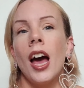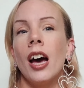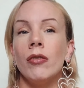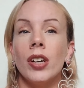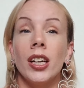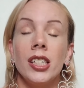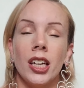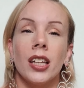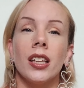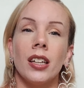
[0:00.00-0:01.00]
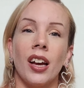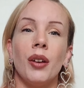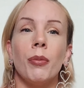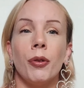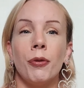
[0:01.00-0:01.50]
Have an idea the
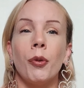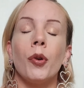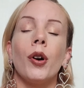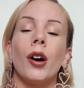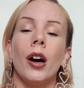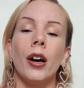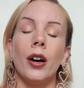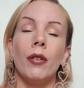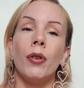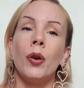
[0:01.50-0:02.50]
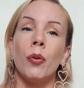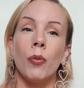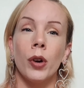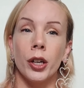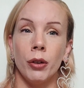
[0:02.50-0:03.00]
night before of
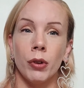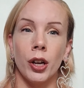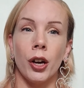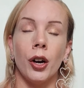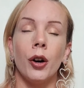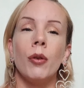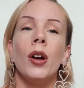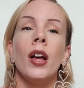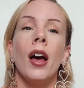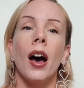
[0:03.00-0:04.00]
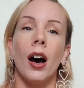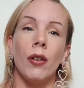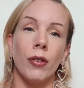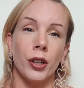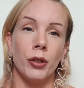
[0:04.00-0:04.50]
where you want to go,
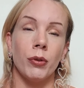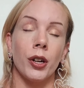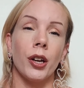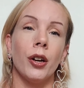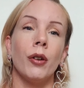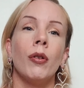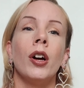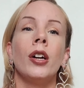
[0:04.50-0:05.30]
how far you want to go.